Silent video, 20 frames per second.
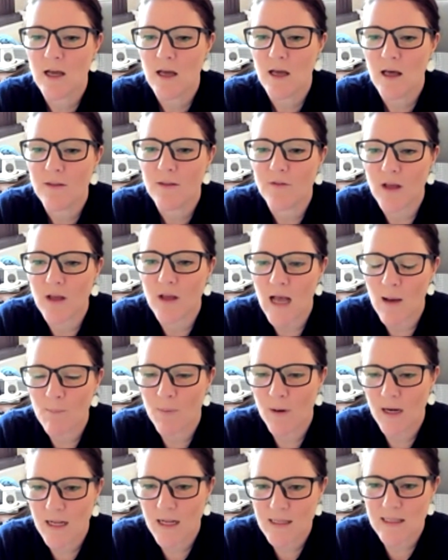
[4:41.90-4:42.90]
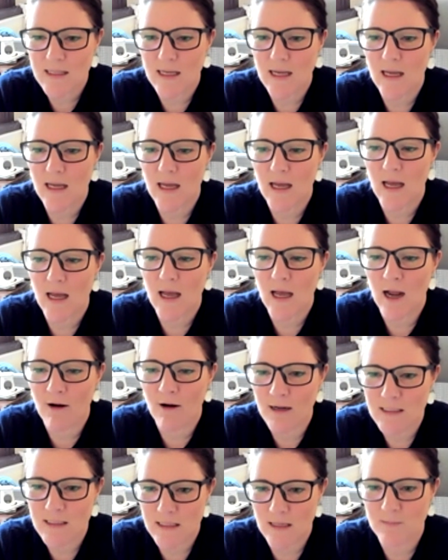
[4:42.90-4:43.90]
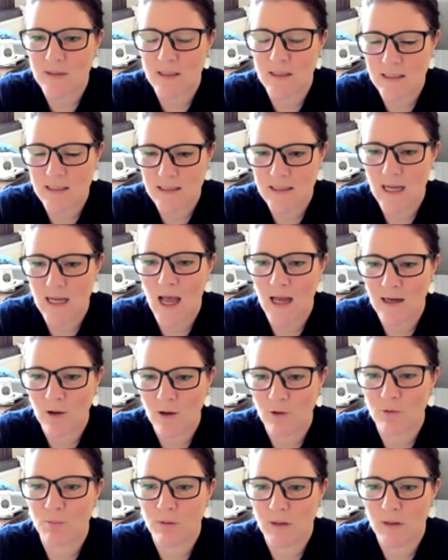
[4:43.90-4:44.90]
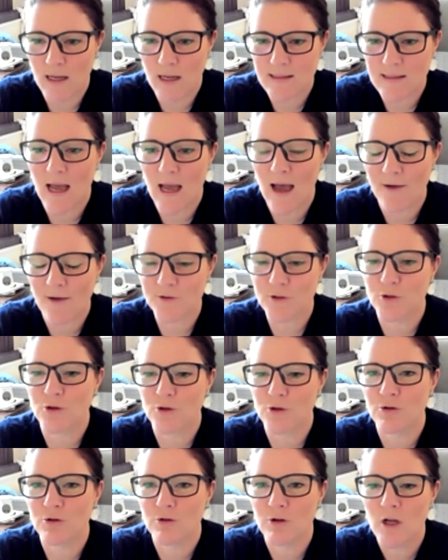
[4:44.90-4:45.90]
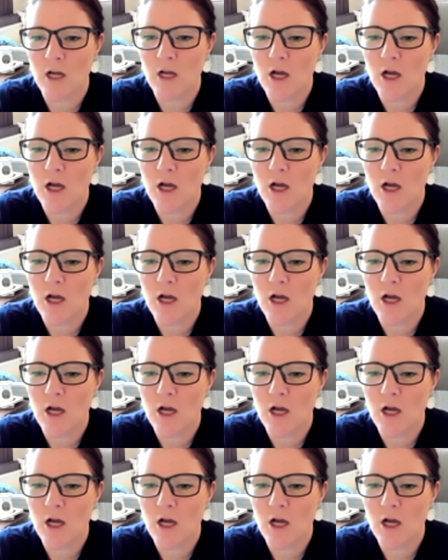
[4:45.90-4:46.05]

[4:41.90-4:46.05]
The companies that are accepted into ANDHealth Plus have to